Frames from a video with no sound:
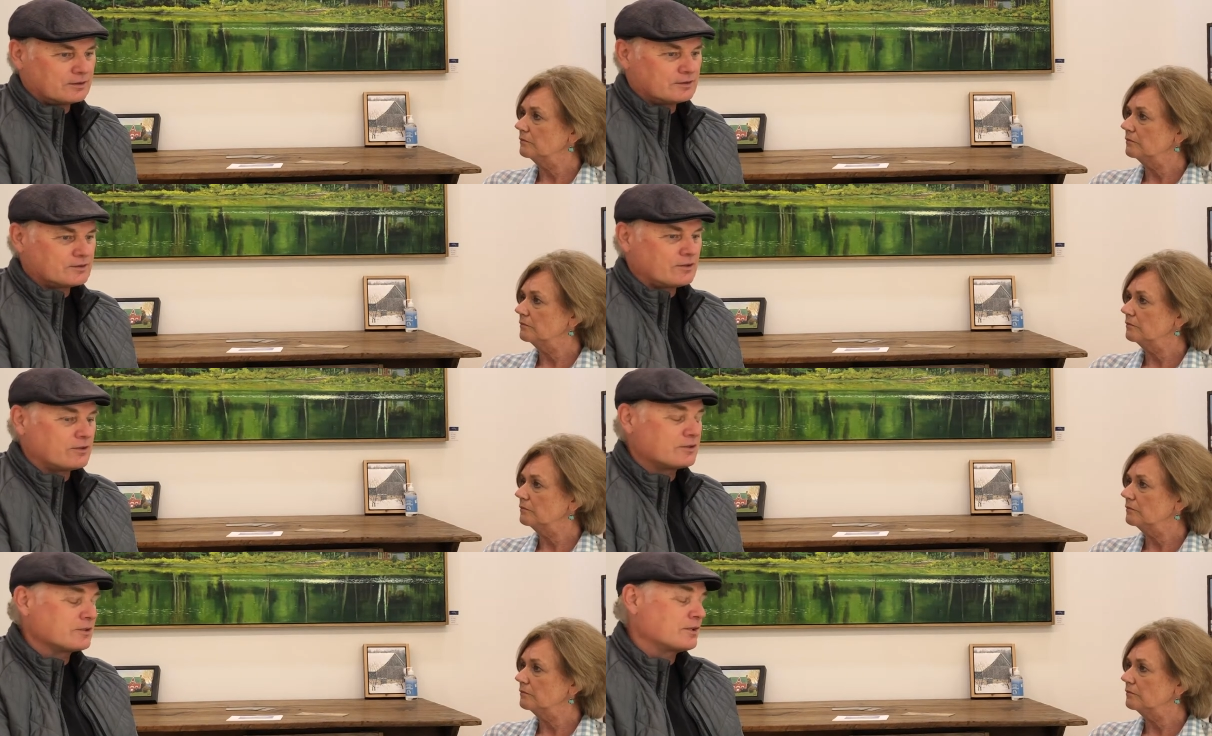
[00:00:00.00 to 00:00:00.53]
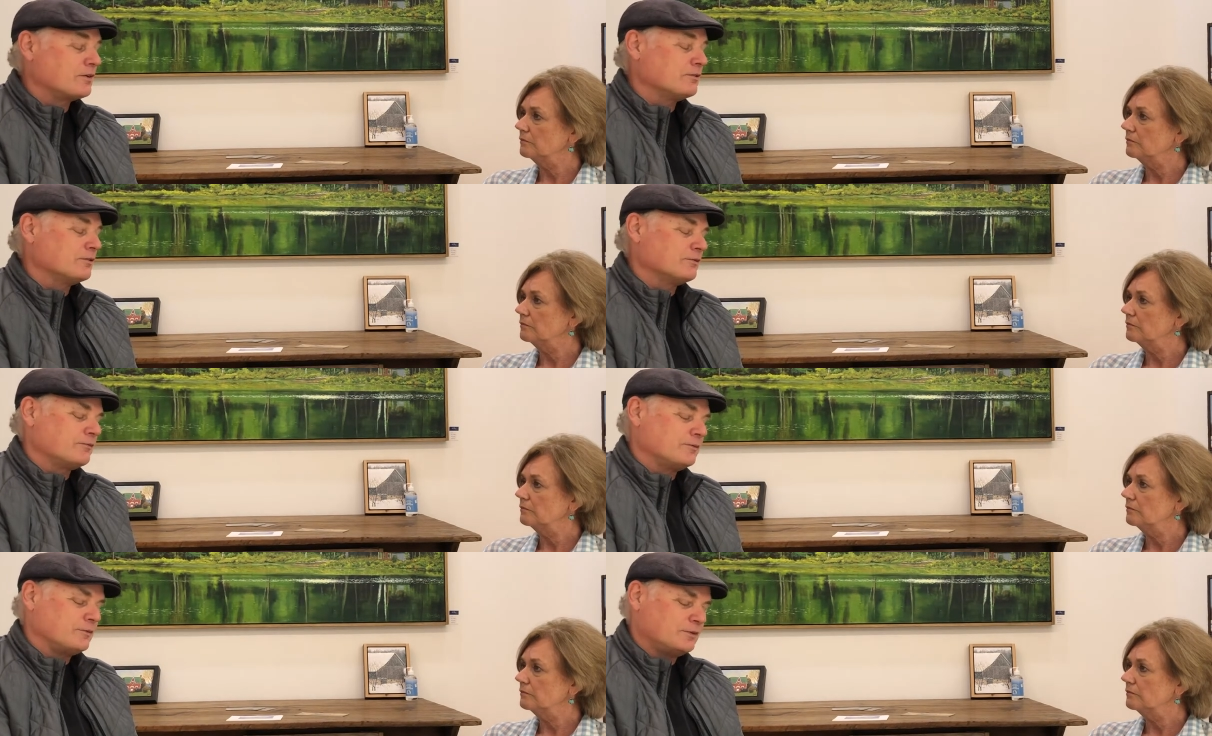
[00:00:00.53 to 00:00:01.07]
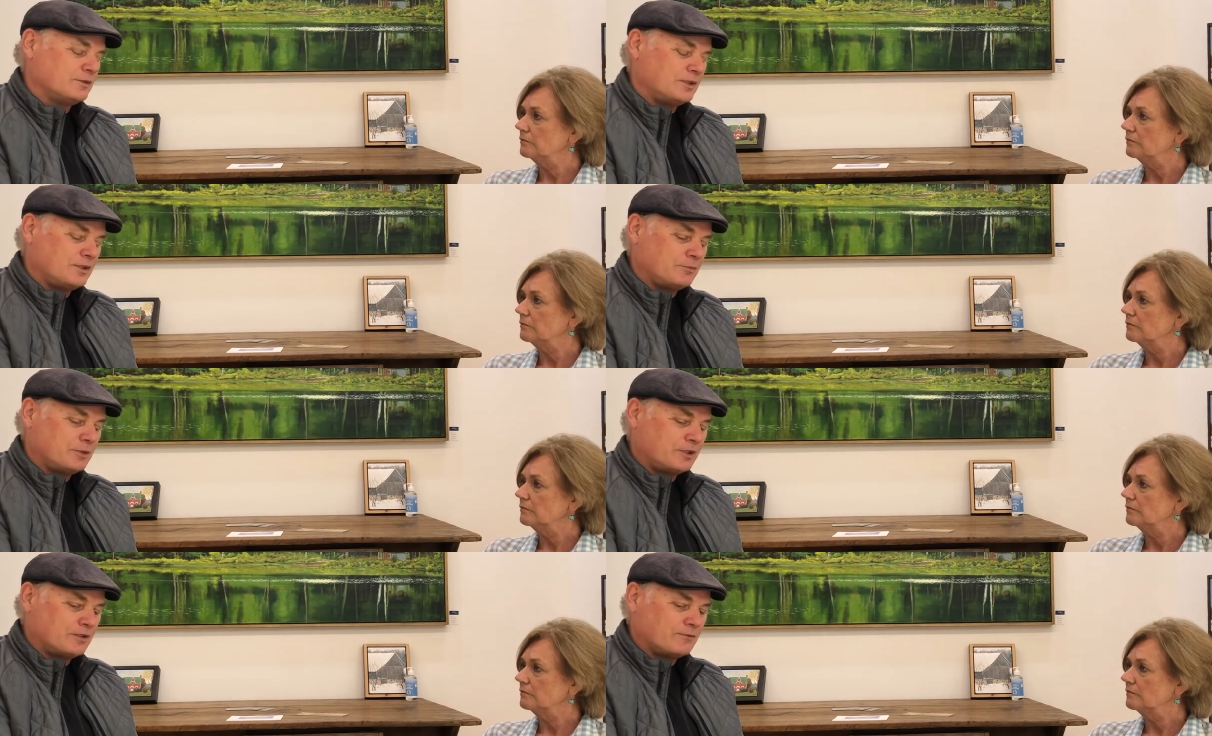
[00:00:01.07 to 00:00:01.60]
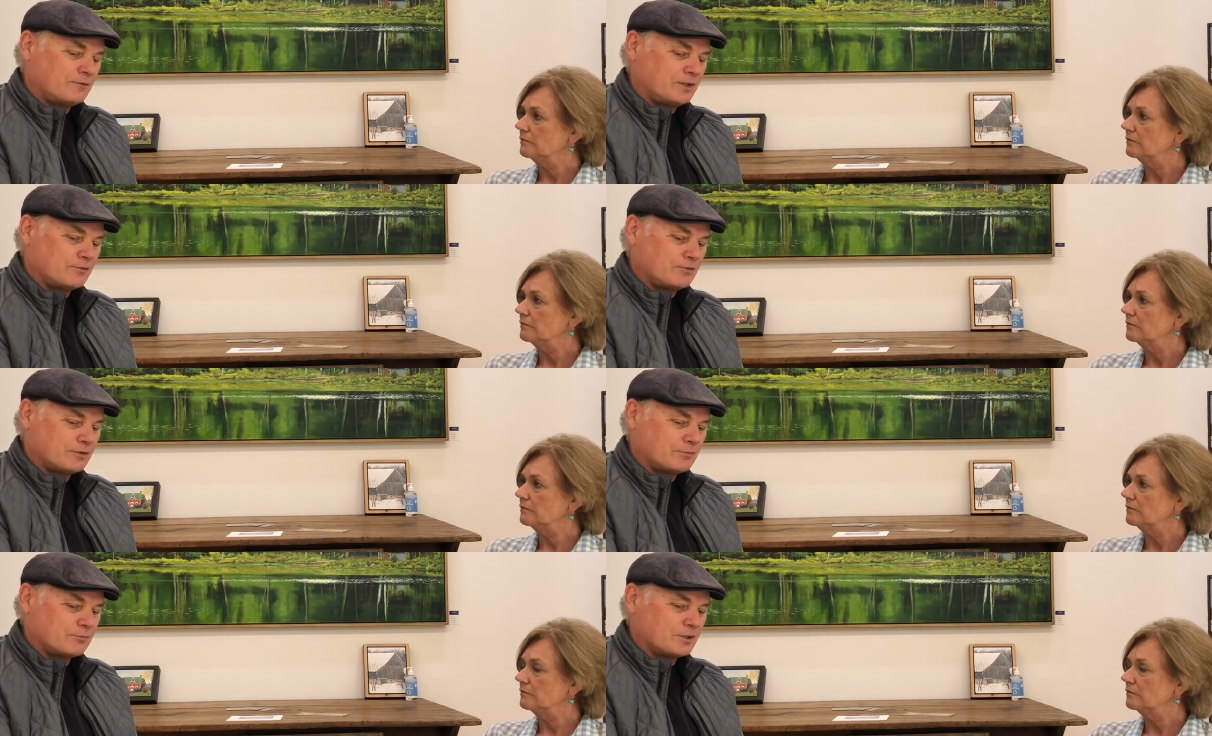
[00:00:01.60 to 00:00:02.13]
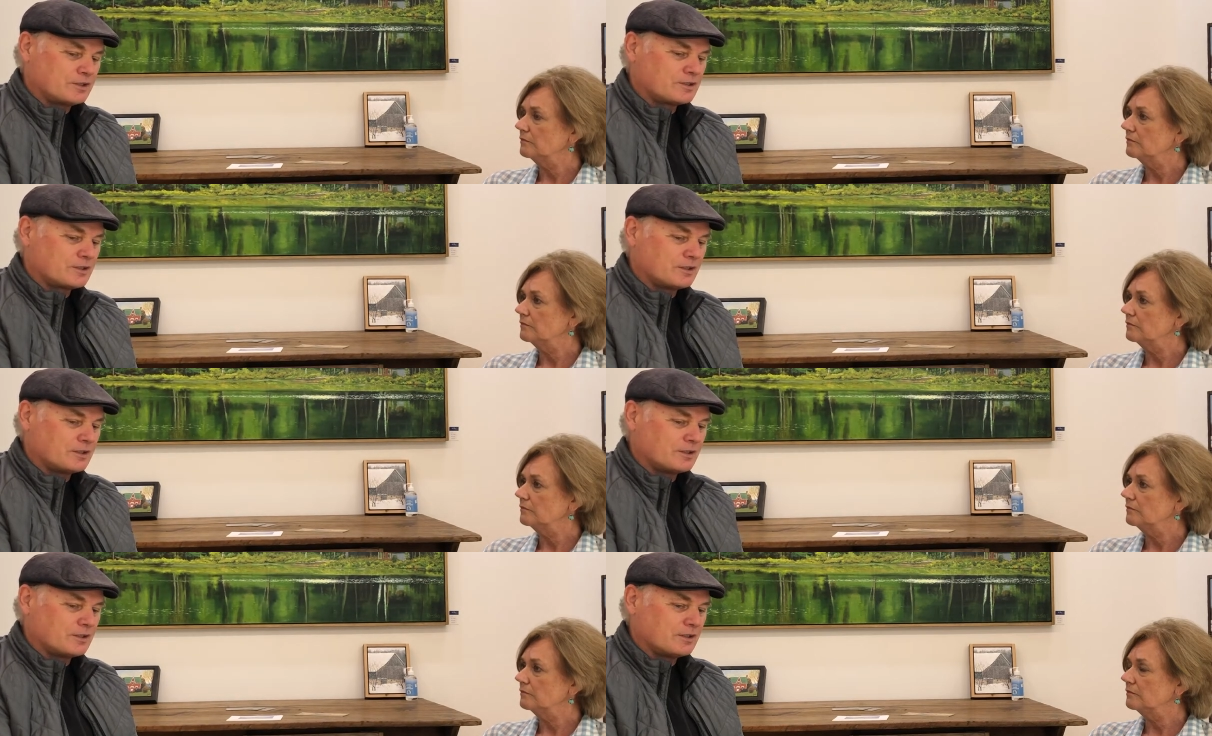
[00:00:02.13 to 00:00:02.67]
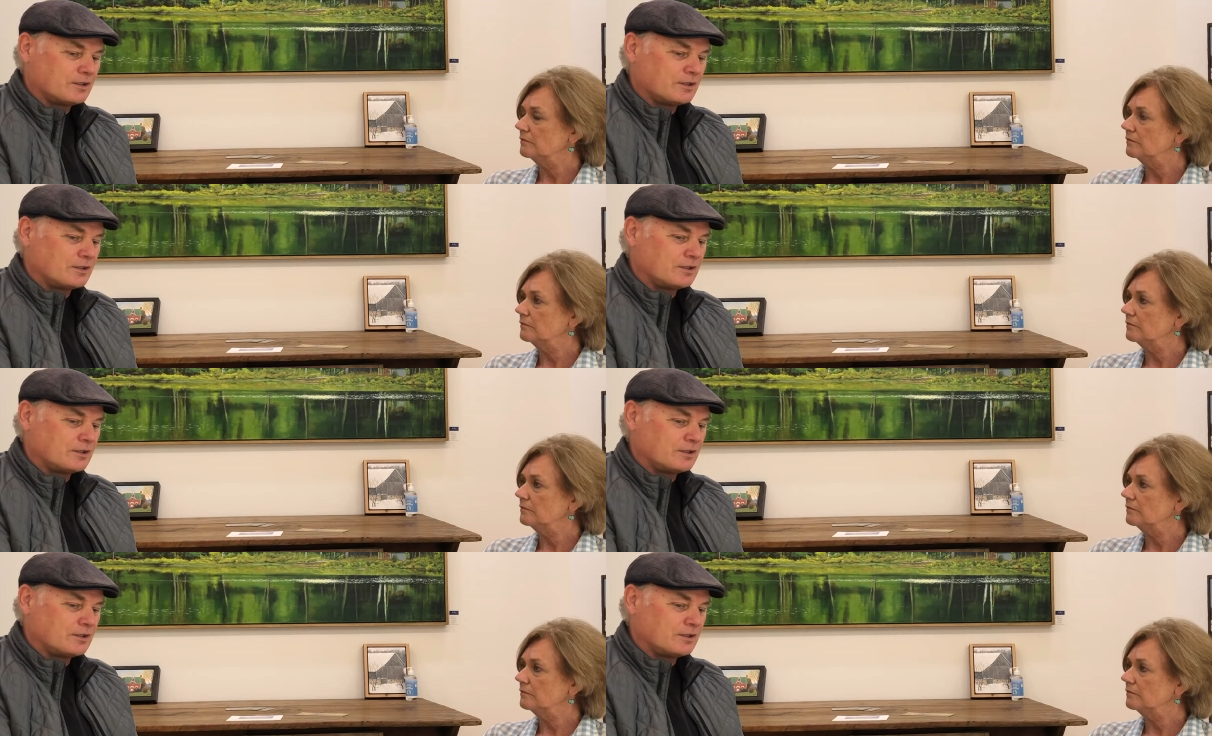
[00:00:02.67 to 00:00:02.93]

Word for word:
Speaker 1: it's hard to call anybody a favorite, but uh,